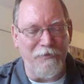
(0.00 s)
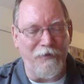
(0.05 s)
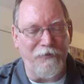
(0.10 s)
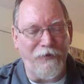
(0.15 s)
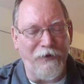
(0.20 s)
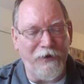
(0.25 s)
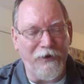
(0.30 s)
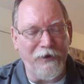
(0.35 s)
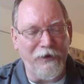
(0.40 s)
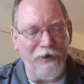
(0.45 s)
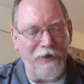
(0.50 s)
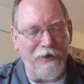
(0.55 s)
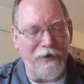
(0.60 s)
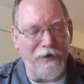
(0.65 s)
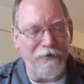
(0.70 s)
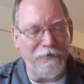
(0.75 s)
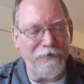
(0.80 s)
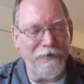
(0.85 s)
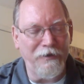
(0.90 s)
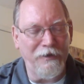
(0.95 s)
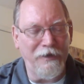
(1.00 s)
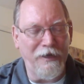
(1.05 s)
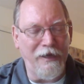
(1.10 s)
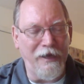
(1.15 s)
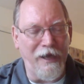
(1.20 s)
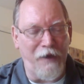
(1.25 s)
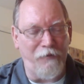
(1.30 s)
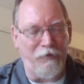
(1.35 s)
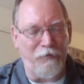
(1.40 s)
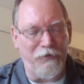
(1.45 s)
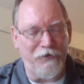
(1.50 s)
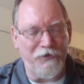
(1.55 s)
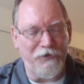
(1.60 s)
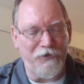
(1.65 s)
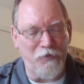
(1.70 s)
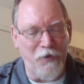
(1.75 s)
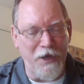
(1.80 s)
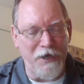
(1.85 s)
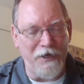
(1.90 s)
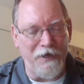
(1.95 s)
afar off, and were
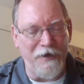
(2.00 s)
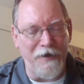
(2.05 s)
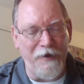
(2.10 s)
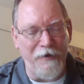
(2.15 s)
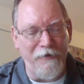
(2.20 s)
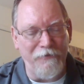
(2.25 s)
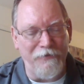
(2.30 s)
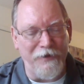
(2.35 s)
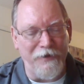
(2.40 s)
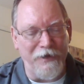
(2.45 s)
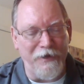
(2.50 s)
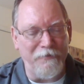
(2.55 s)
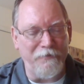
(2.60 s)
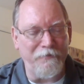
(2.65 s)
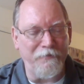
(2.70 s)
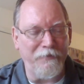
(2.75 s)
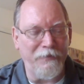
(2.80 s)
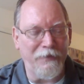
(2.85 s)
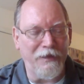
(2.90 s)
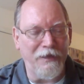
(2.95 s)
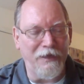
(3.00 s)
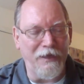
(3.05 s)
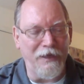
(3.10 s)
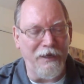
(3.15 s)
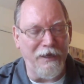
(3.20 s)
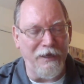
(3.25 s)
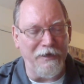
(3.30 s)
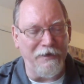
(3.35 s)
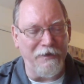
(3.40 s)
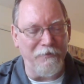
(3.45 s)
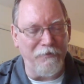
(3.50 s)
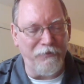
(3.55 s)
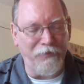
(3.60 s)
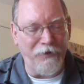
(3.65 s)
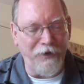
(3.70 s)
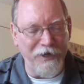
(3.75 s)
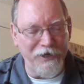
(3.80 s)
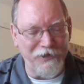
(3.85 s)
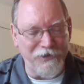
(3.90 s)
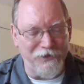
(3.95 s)
persuaded of them, and
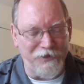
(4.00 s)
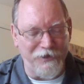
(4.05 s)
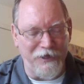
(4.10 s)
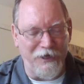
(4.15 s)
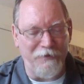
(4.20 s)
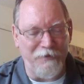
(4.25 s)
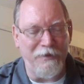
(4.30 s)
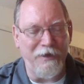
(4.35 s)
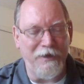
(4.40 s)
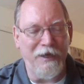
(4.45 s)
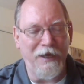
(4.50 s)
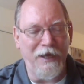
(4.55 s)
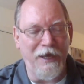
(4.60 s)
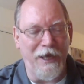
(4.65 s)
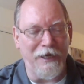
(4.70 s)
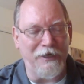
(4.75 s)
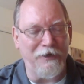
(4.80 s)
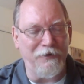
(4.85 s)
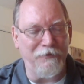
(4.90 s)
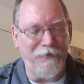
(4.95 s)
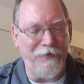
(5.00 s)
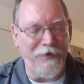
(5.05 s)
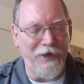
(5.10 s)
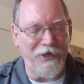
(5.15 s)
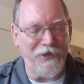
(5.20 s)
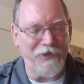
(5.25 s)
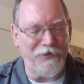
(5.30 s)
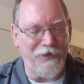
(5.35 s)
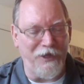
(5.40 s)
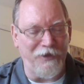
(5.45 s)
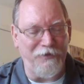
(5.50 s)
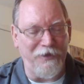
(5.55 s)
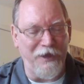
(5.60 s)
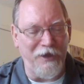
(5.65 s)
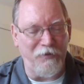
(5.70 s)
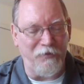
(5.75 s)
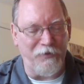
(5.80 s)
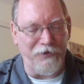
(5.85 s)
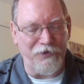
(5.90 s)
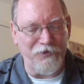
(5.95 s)
embraced them, and confessed that they
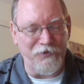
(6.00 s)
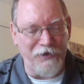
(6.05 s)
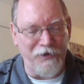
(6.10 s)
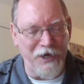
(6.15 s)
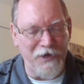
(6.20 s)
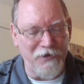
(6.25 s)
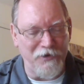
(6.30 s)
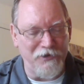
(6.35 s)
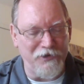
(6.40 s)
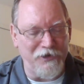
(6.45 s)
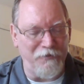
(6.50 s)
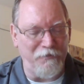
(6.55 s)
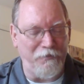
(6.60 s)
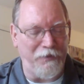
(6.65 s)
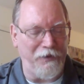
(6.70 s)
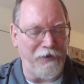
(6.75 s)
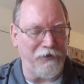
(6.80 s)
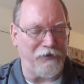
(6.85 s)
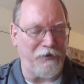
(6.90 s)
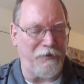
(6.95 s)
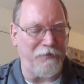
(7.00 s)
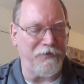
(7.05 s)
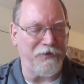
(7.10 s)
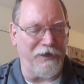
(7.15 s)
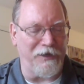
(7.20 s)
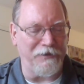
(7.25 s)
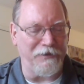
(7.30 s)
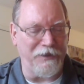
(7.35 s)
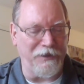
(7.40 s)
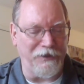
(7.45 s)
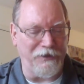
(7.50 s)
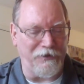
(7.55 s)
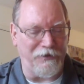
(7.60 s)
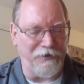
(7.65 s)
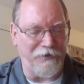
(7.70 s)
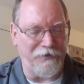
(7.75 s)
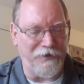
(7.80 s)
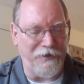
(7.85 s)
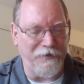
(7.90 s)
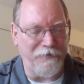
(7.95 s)
were strangers and pilgrims on the
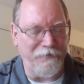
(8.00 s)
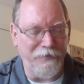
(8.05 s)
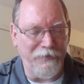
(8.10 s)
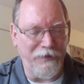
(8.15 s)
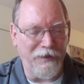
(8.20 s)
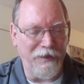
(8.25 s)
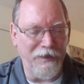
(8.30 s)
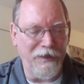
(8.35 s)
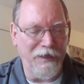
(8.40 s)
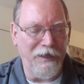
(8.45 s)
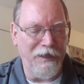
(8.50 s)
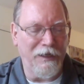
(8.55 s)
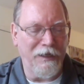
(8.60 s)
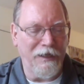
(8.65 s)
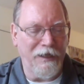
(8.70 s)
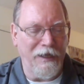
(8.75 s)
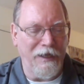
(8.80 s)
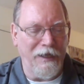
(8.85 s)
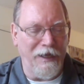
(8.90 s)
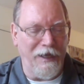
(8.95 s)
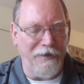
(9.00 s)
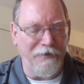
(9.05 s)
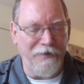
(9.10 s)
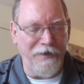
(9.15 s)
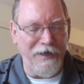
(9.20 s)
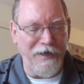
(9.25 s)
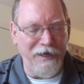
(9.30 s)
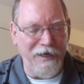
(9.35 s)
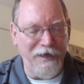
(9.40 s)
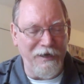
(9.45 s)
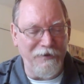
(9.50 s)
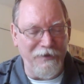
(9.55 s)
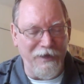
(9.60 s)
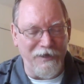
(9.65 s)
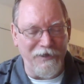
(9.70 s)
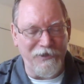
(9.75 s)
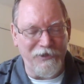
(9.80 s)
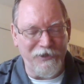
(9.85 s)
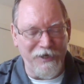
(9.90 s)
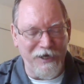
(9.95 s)
earth. And they
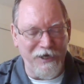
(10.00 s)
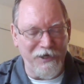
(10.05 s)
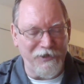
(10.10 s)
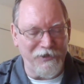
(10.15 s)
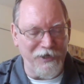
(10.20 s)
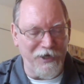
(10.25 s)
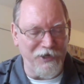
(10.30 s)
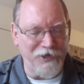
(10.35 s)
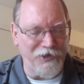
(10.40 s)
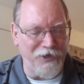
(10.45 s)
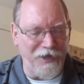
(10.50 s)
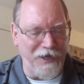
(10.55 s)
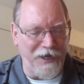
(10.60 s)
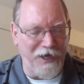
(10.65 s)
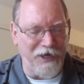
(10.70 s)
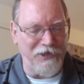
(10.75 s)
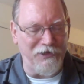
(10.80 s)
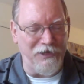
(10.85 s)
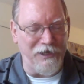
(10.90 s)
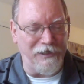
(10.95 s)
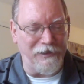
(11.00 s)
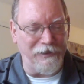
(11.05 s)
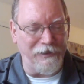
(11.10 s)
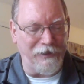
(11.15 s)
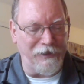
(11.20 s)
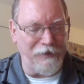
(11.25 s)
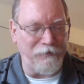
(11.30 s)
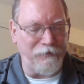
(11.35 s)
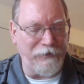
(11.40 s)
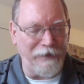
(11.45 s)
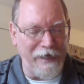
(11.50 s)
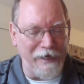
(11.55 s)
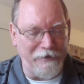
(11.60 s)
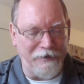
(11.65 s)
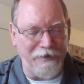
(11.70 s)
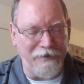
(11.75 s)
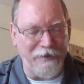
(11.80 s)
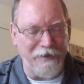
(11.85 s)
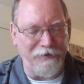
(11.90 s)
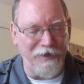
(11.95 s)
that say such things declare
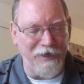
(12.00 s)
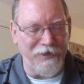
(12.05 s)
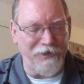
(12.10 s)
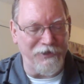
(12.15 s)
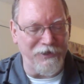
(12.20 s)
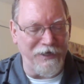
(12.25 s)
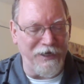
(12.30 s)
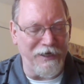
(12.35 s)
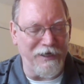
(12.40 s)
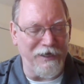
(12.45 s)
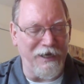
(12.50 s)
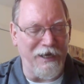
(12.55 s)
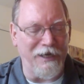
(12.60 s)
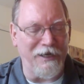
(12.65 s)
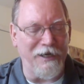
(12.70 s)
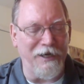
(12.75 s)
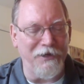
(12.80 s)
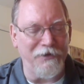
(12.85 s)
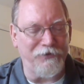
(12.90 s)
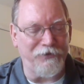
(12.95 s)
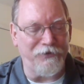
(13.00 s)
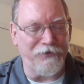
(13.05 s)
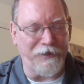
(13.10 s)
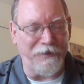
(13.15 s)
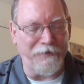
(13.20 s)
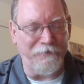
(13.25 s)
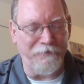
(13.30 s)
plainly that they seek a country.